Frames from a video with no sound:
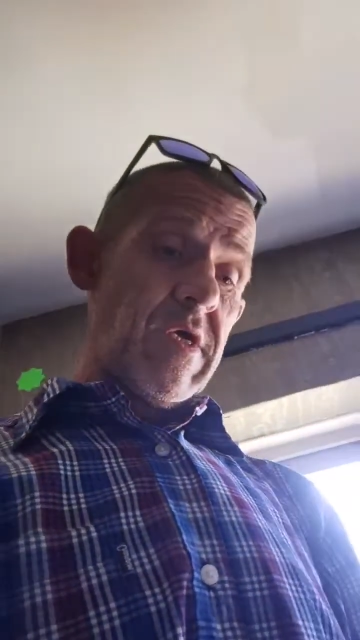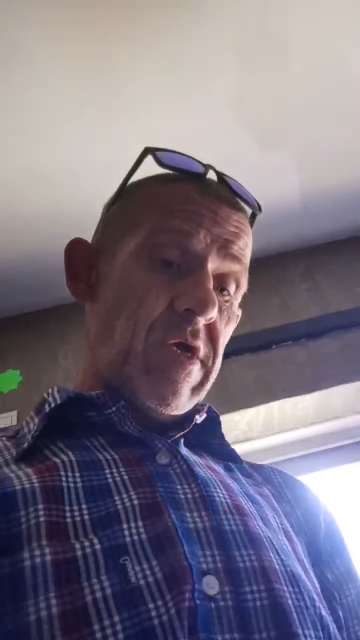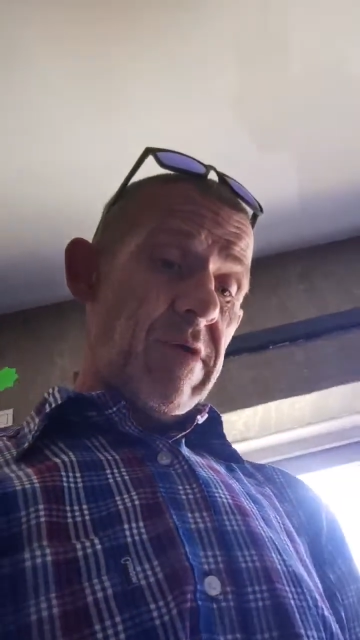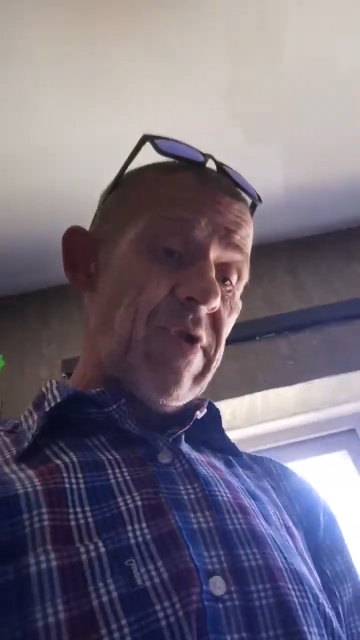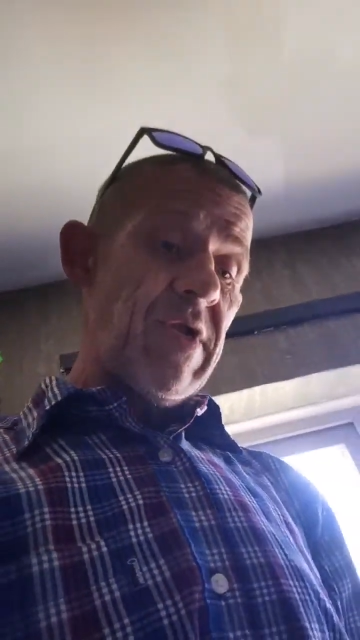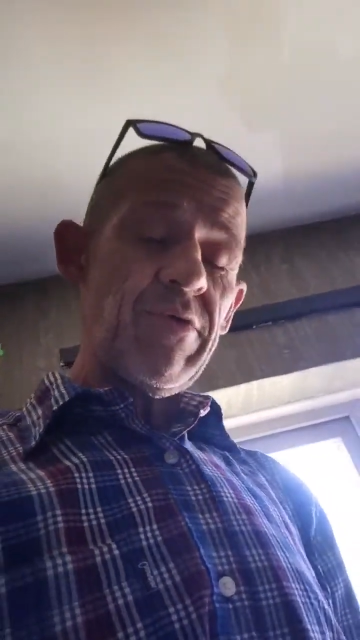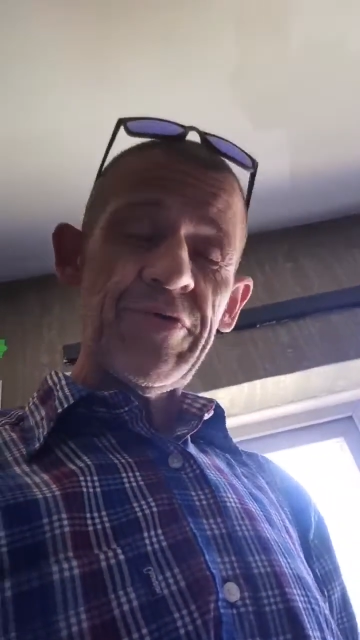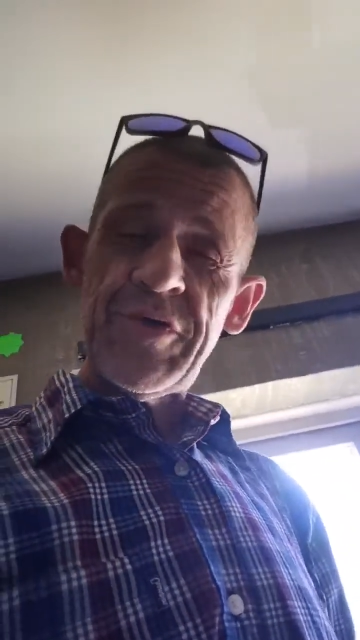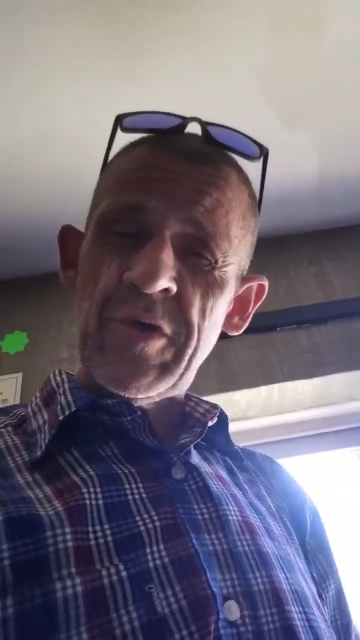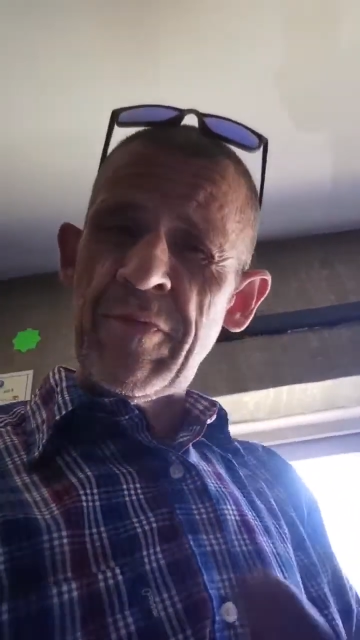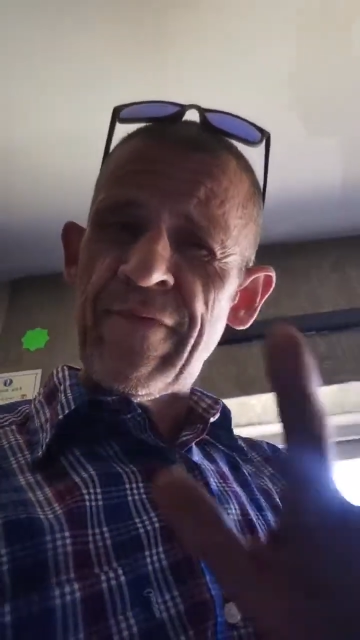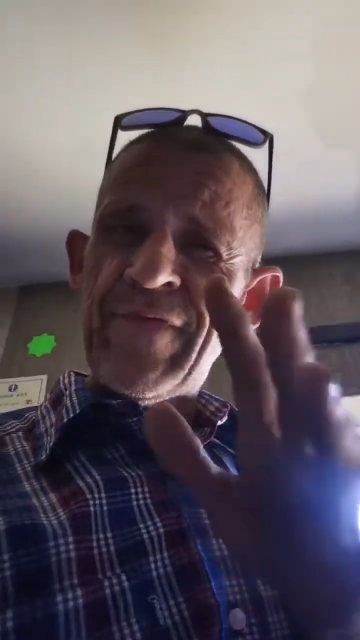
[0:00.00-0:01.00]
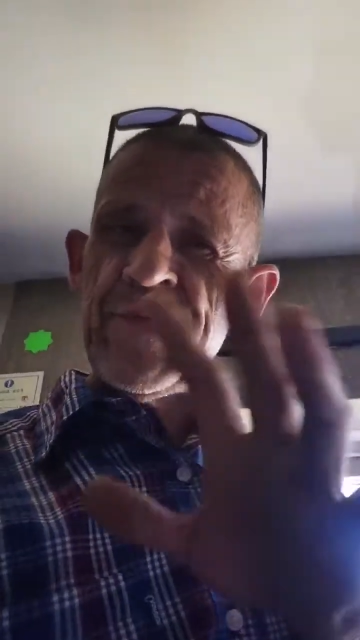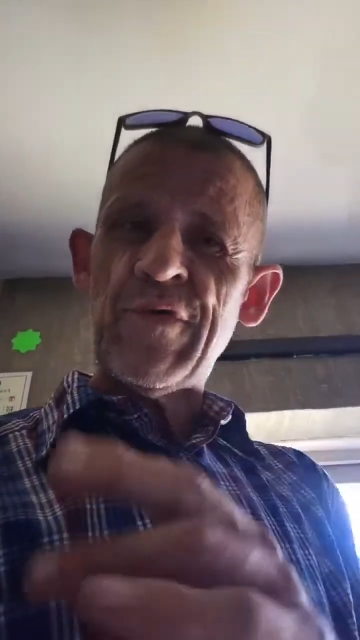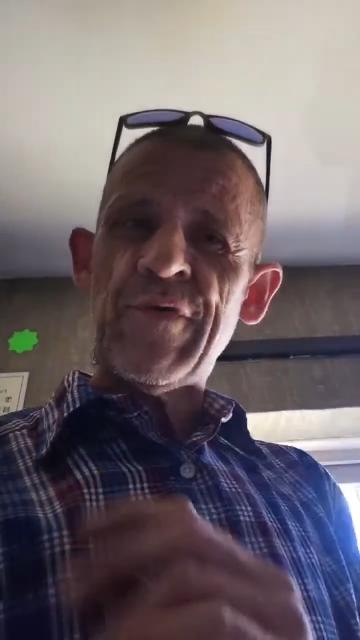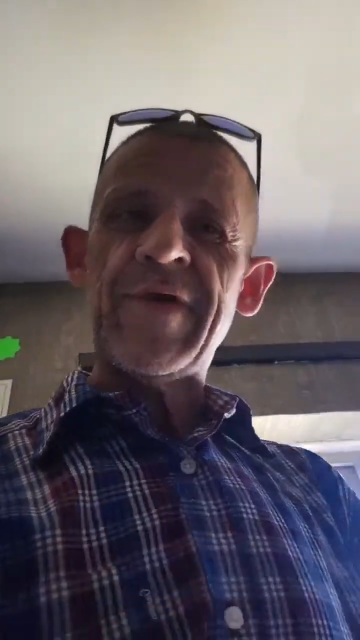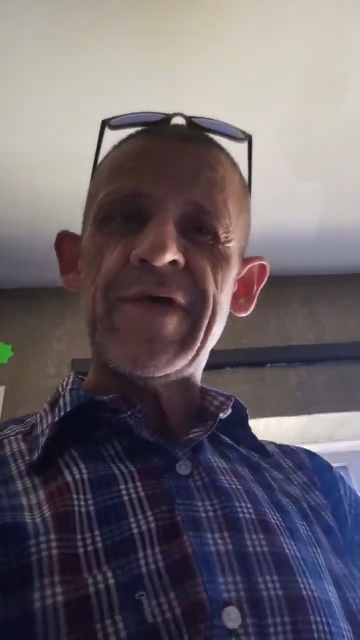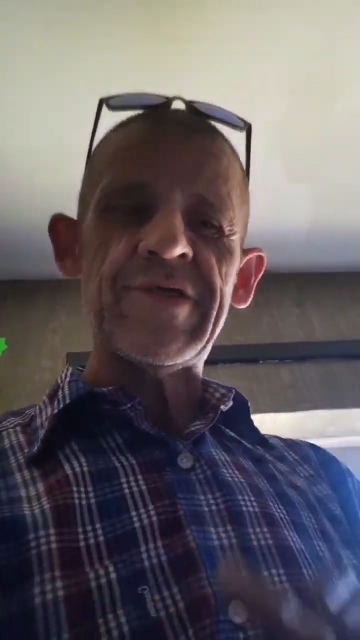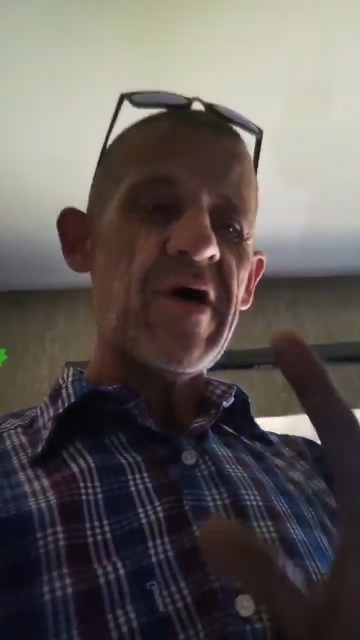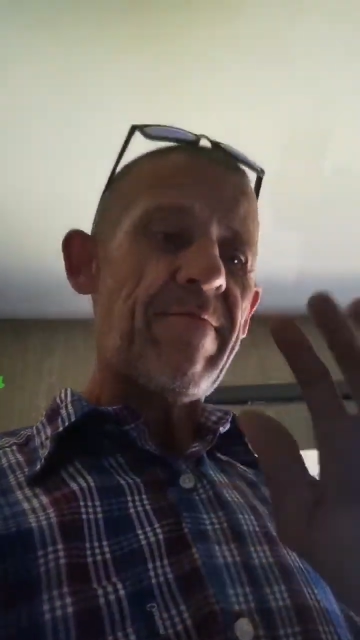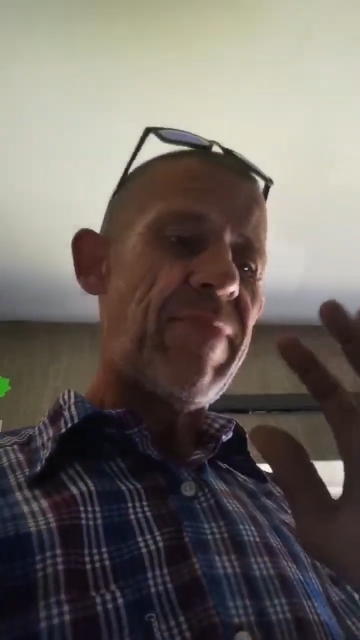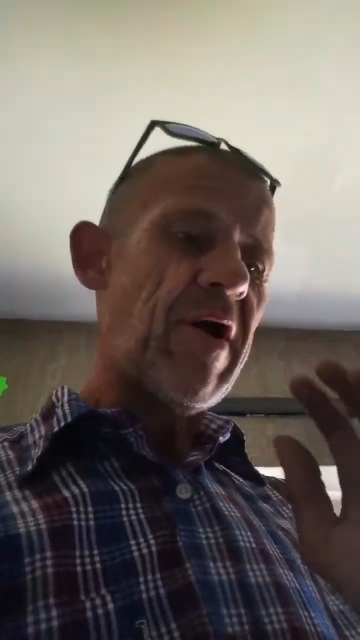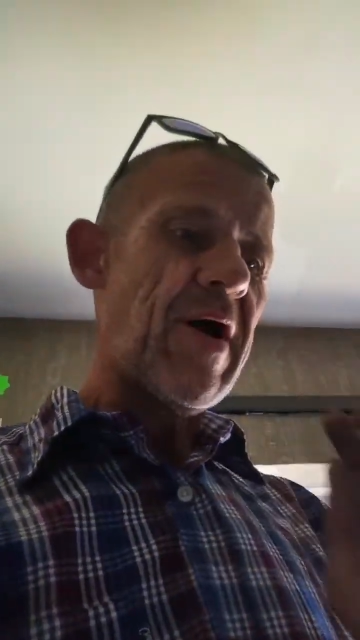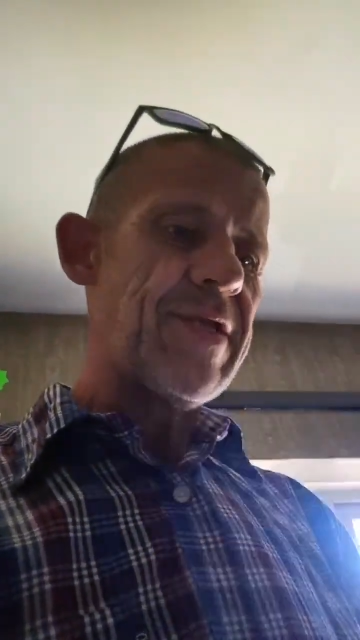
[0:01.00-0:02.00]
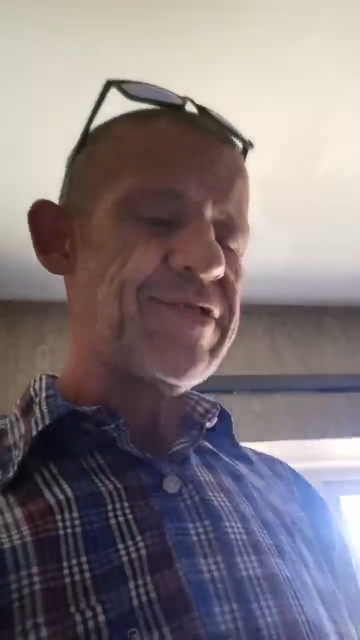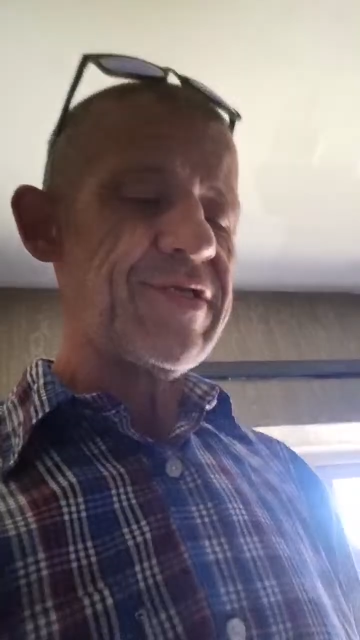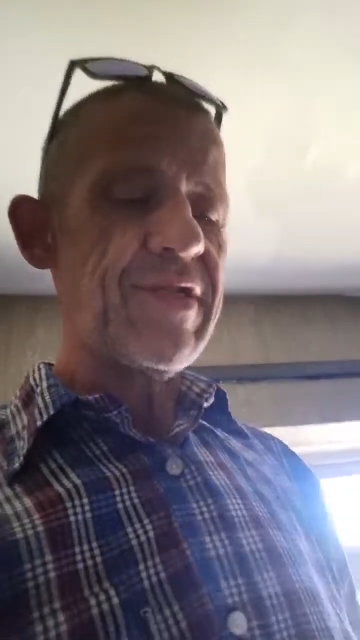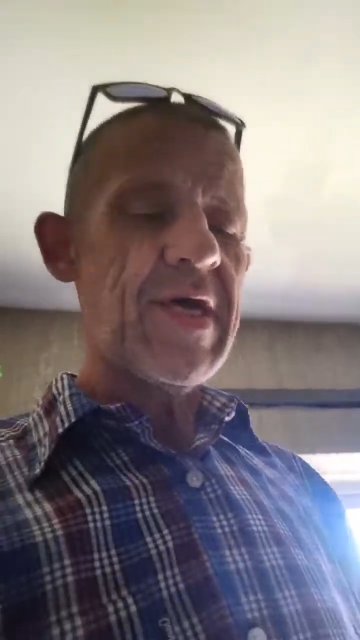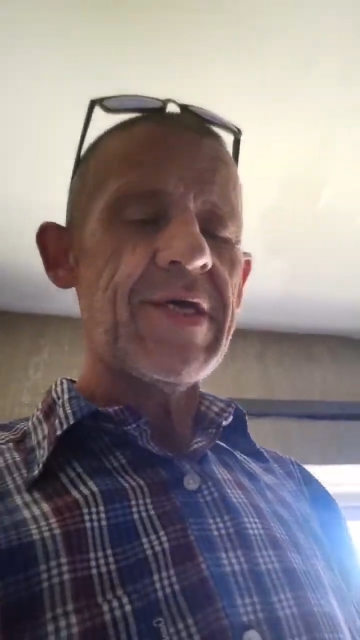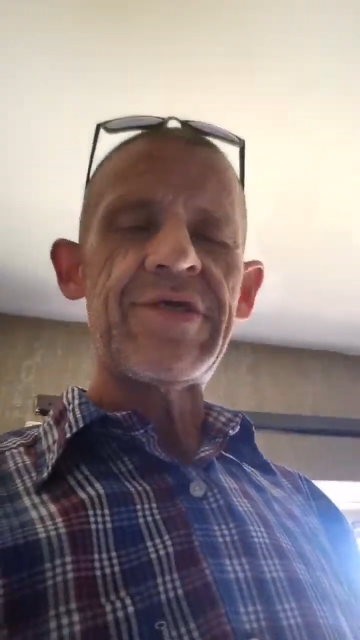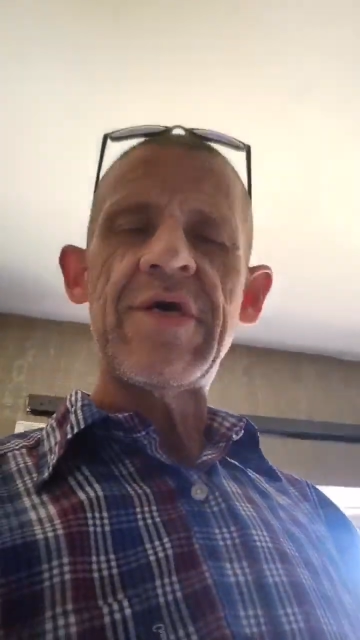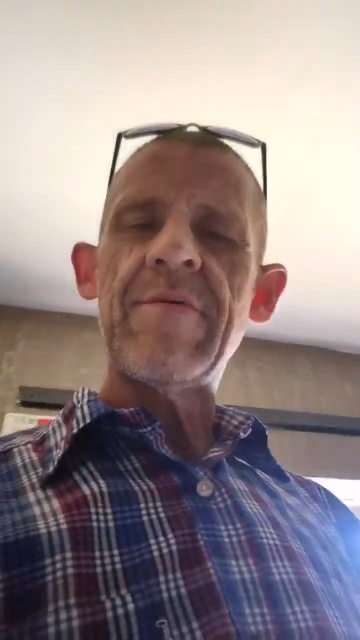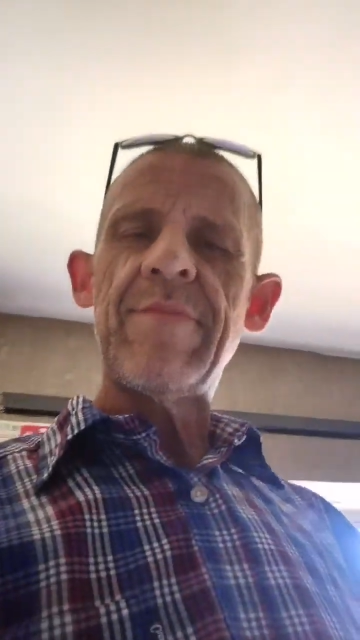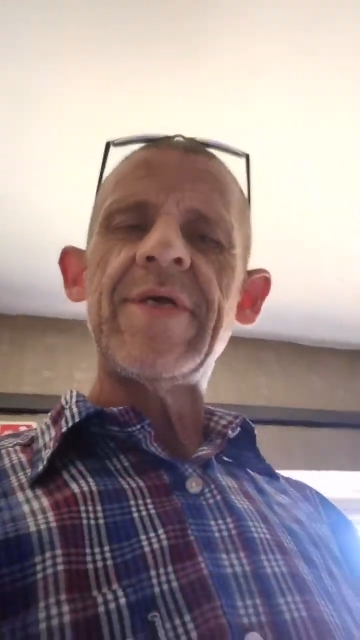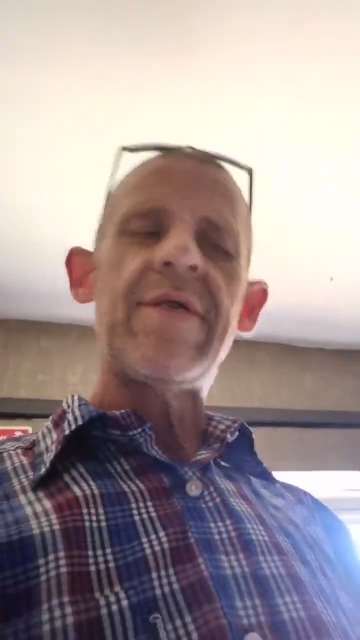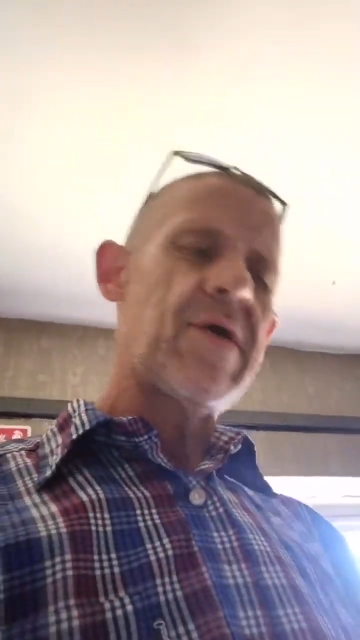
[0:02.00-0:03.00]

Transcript: But little superficial things like blinds and that, do you know what I mean?